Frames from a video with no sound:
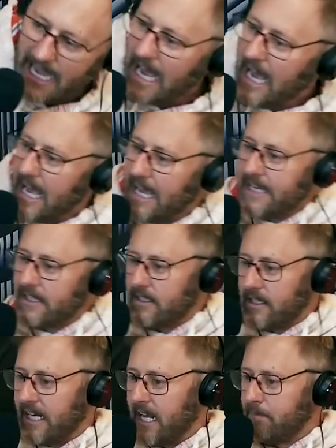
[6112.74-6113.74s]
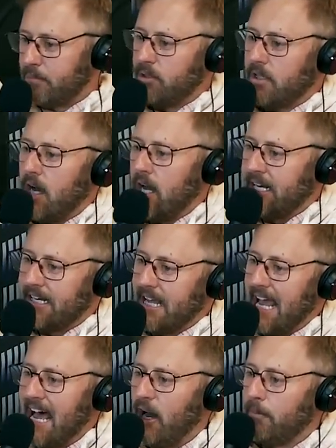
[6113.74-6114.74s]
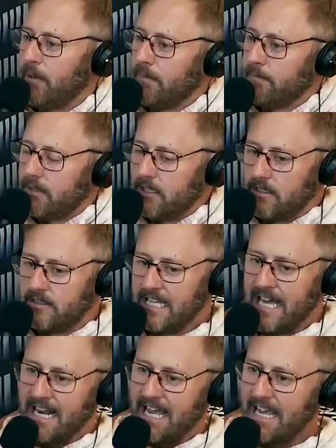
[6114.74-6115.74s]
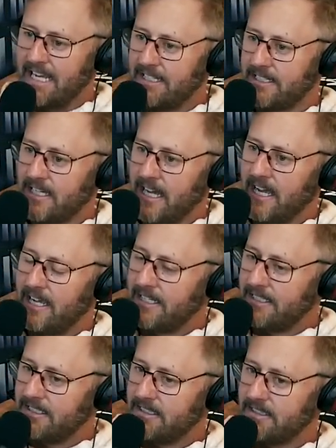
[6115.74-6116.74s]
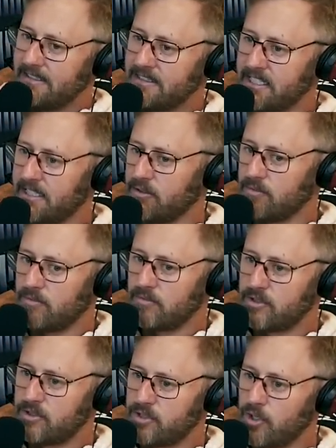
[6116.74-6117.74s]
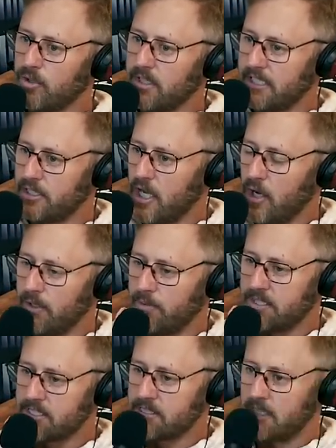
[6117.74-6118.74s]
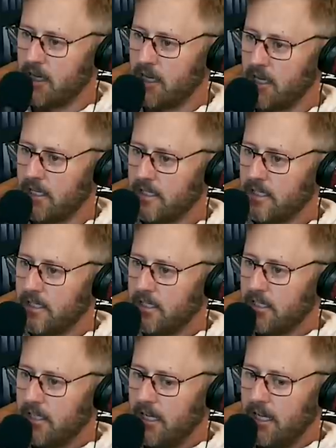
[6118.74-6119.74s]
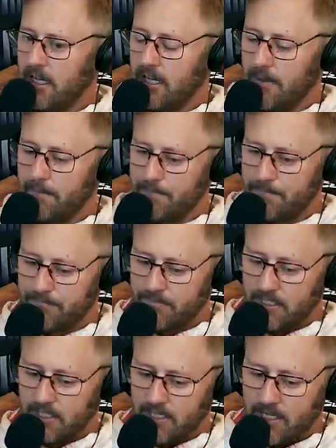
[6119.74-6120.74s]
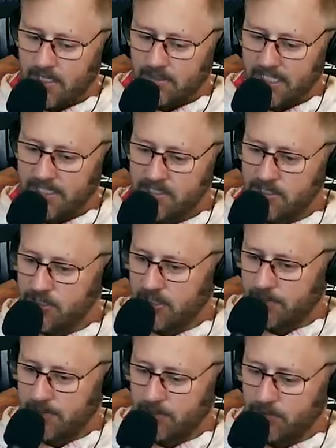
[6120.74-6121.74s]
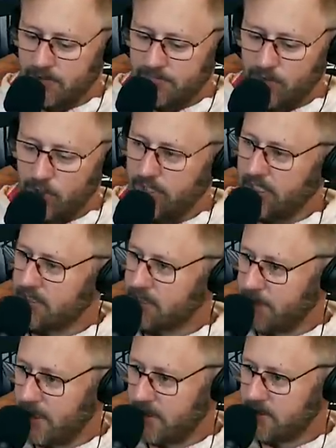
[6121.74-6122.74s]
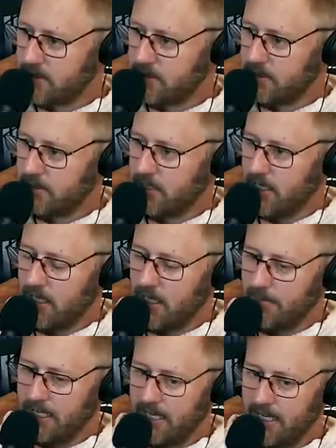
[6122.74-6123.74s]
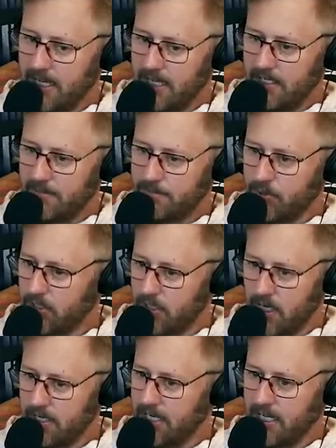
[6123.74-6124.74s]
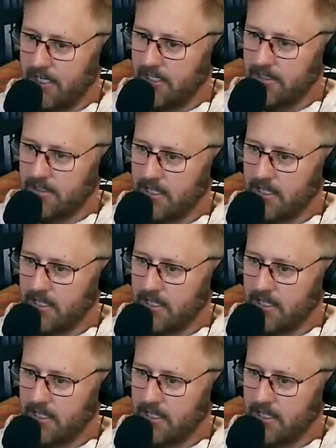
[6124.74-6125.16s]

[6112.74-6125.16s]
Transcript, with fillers: high, and I put on an album that I didn't totally know. It was Ladies and Gentlemen We're Floating in Space. And I put it on, and